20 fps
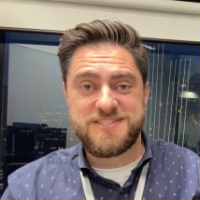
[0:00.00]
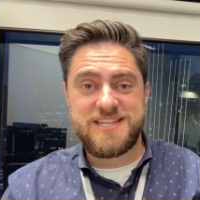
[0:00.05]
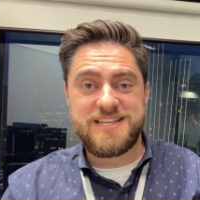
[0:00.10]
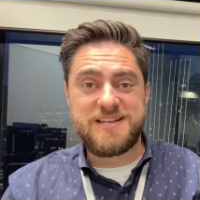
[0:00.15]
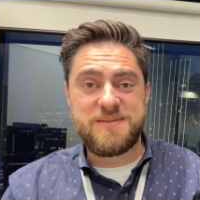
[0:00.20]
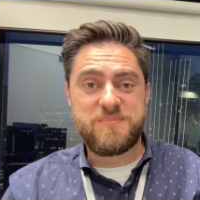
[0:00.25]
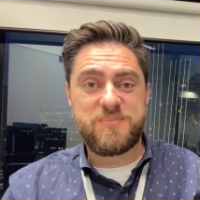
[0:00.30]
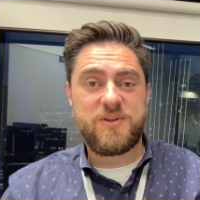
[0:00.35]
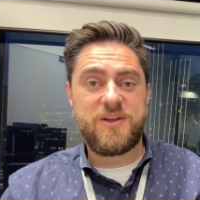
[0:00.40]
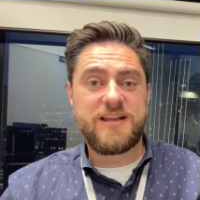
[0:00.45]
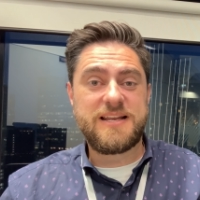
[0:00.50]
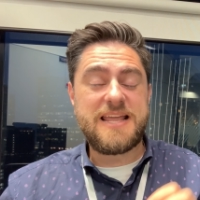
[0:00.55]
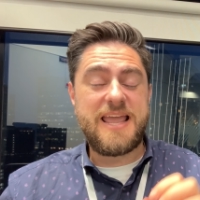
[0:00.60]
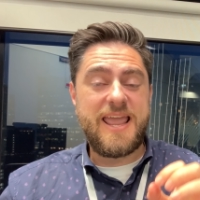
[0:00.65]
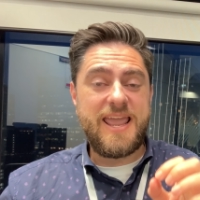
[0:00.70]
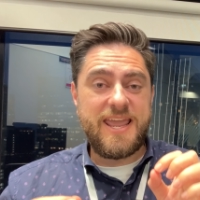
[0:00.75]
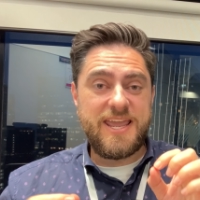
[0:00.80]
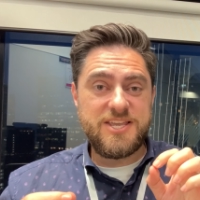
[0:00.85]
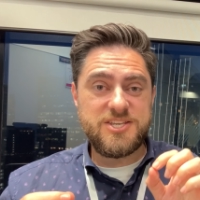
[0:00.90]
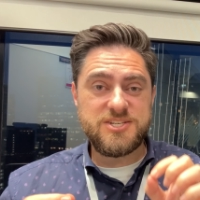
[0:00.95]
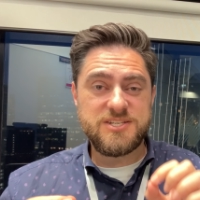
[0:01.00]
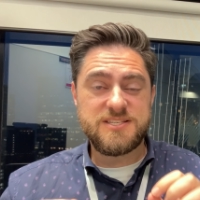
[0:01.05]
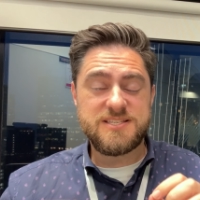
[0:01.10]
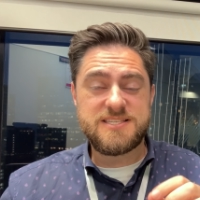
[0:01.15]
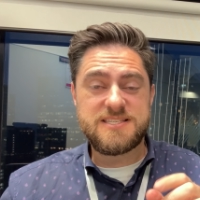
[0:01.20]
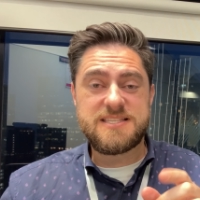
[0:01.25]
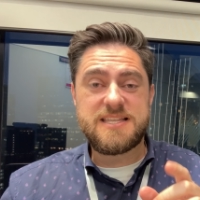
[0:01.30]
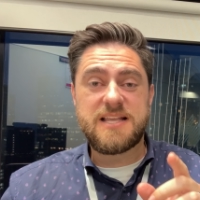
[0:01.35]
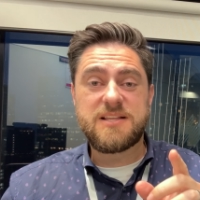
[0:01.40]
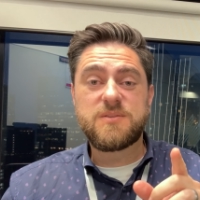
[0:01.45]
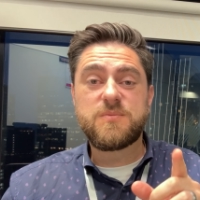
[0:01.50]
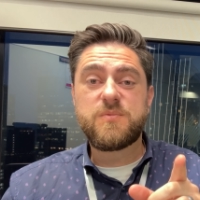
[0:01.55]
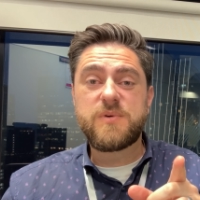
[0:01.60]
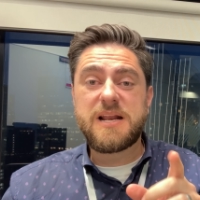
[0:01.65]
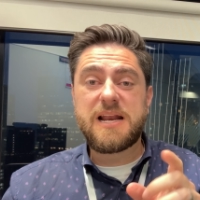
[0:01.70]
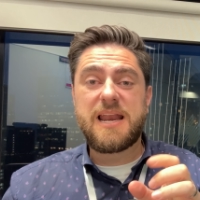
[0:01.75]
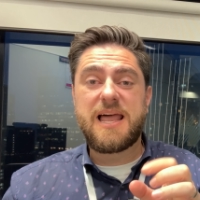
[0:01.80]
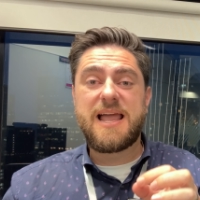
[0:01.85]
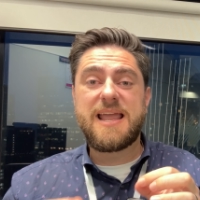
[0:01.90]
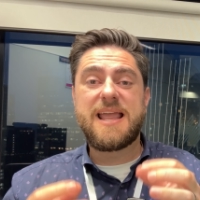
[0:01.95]
they deployed agents that
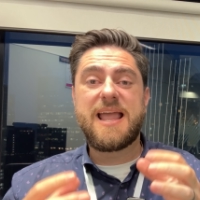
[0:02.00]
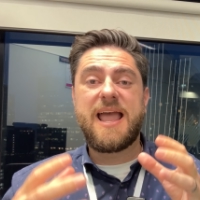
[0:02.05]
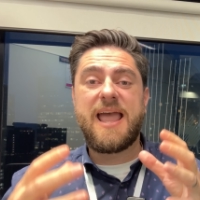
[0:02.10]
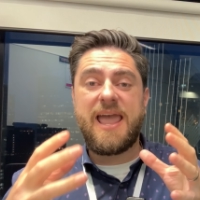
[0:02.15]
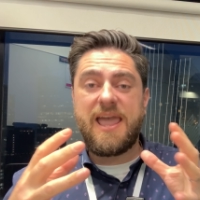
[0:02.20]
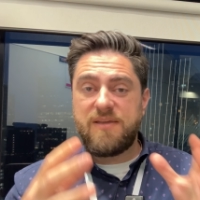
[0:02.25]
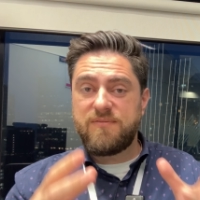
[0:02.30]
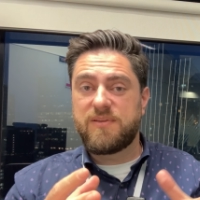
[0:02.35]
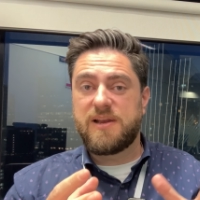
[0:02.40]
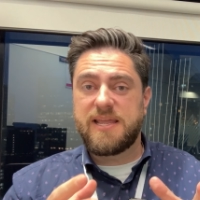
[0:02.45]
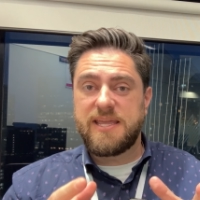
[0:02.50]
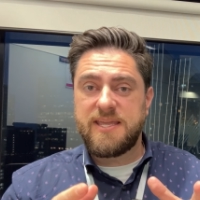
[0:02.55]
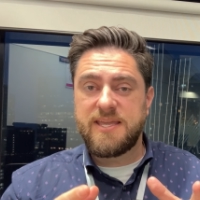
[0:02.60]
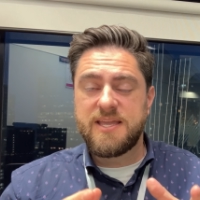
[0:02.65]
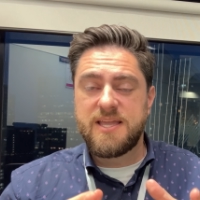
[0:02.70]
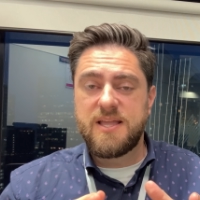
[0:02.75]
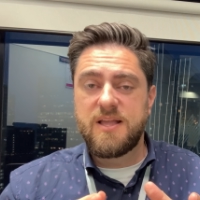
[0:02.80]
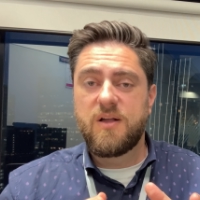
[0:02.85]
rely heavily